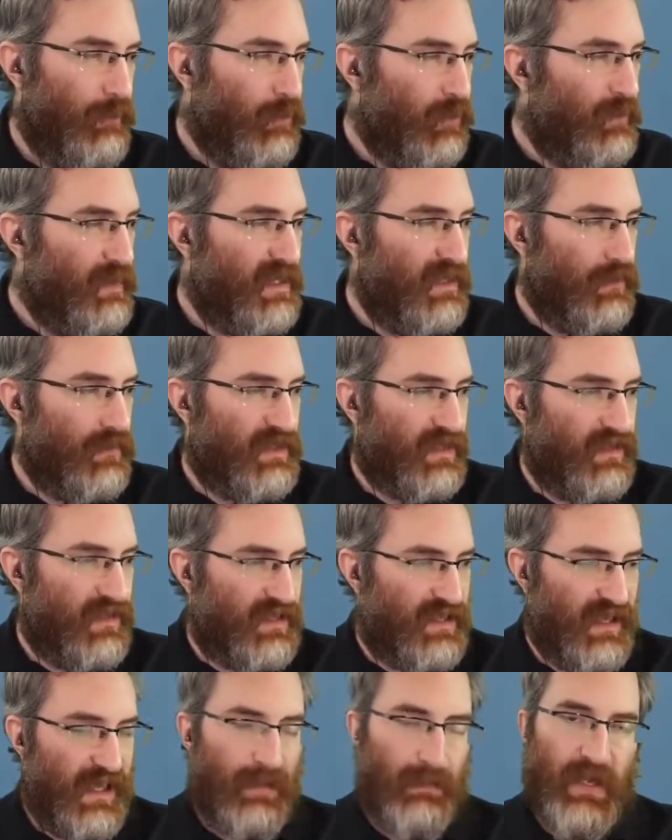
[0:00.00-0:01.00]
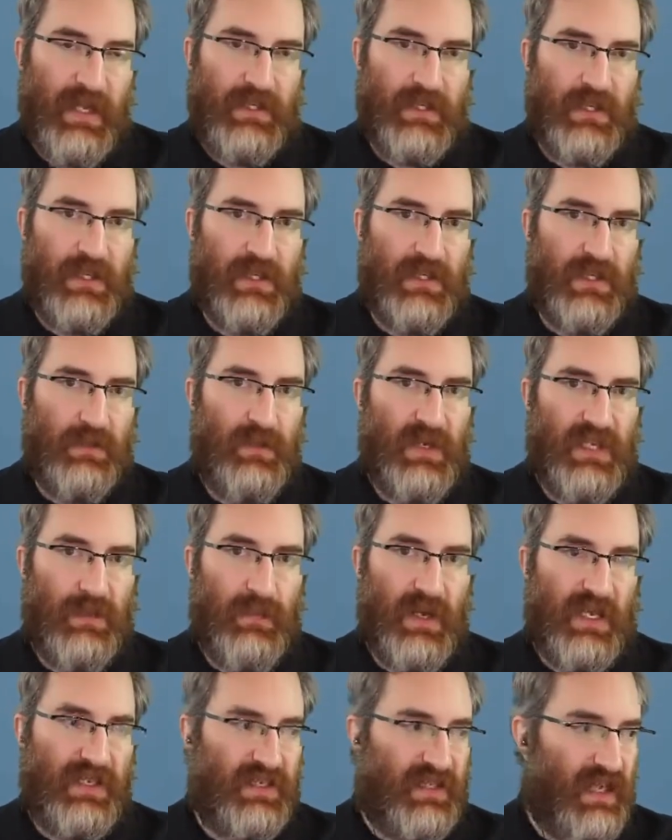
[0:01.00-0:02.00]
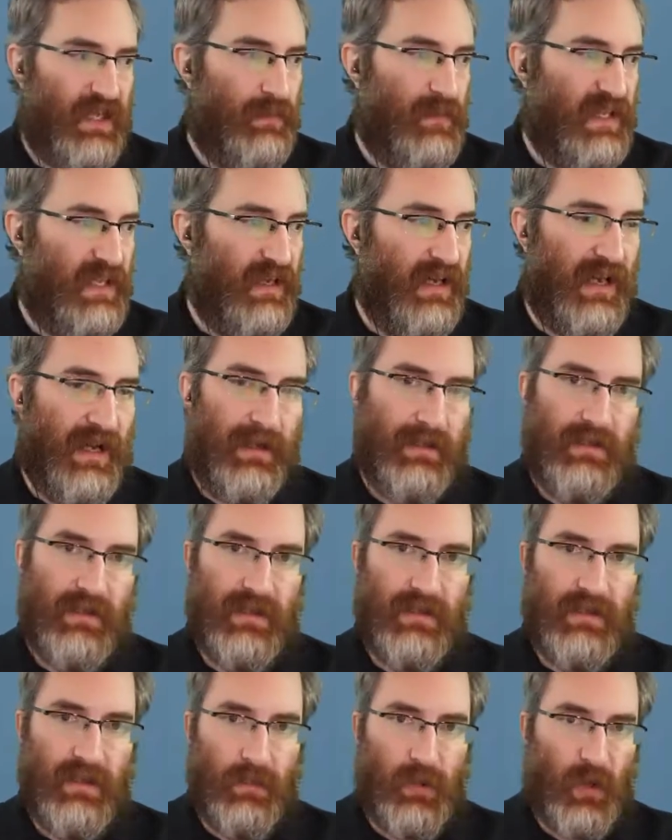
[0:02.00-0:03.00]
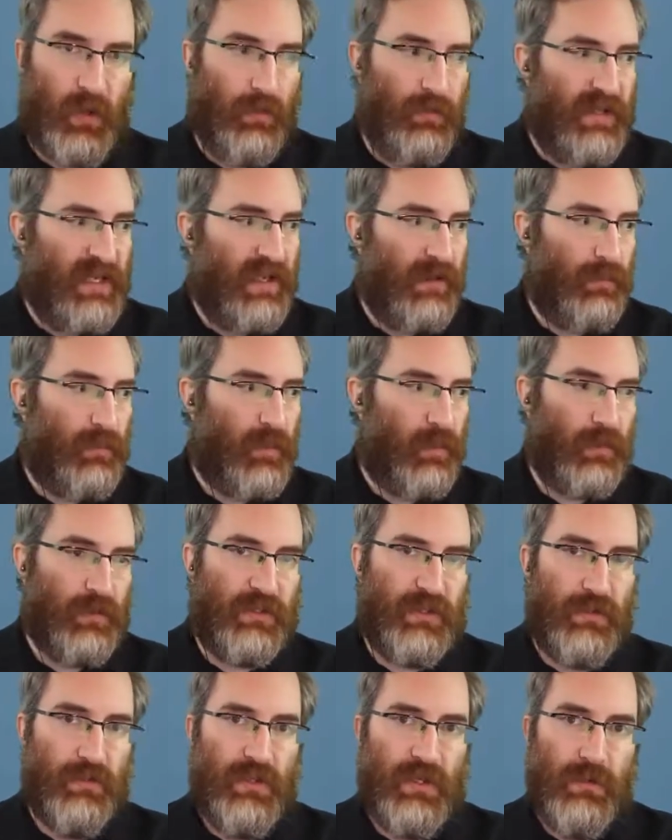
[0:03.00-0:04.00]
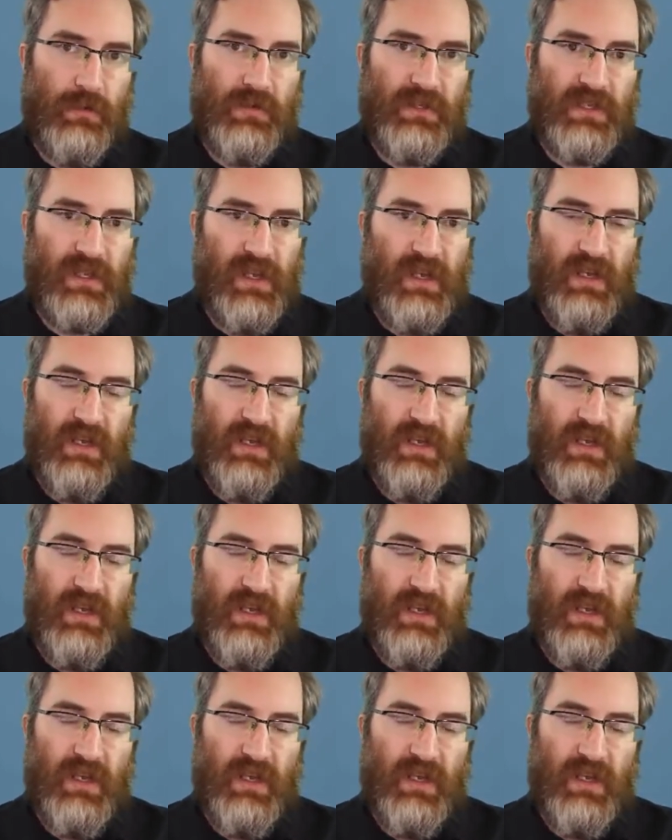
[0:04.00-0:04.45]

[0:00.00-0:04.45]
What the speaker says: will be using the same HTTP-based API that the Pearl Mini and Pearl 2 use,